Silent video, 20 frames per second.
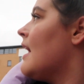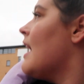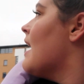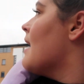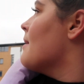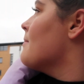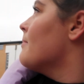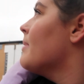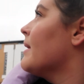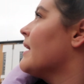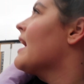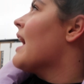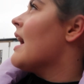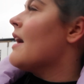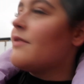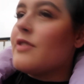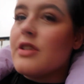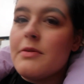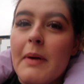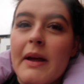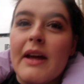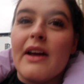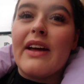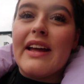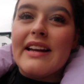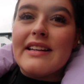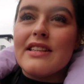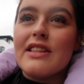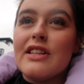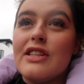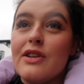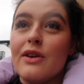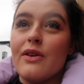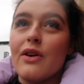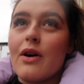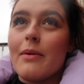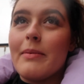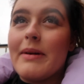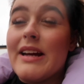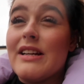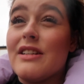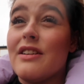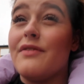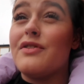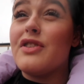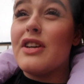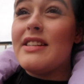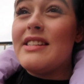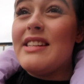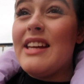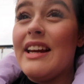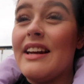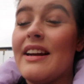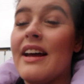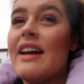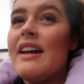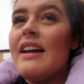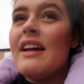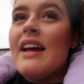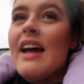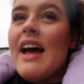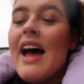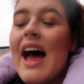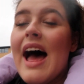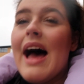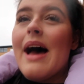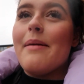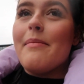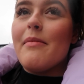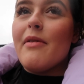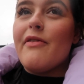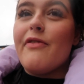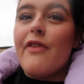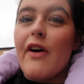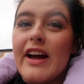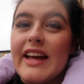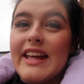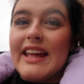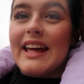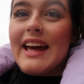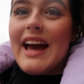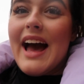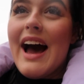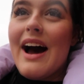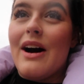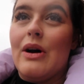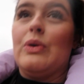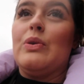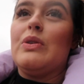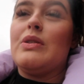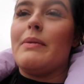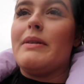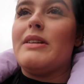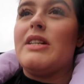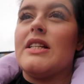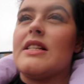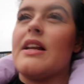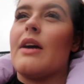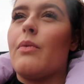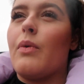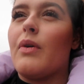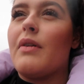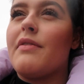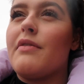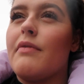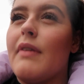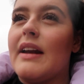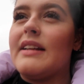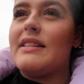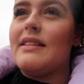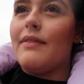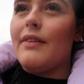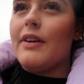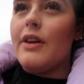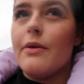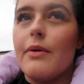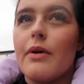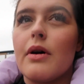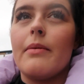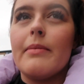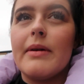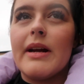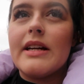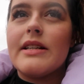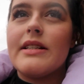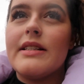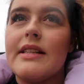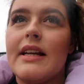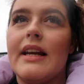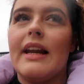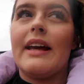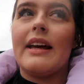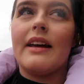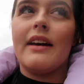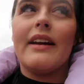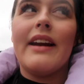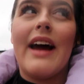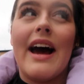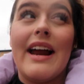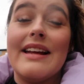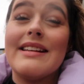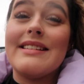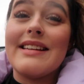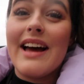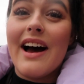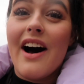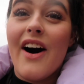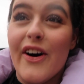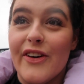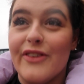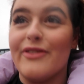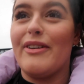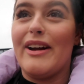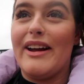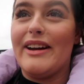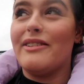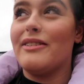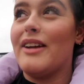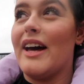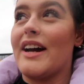Um, but yeah, I've just been into the student accommodation. I've just seen um, Viking House, which is like one of the relatively new accommodations at Lincoln, and it's unreal.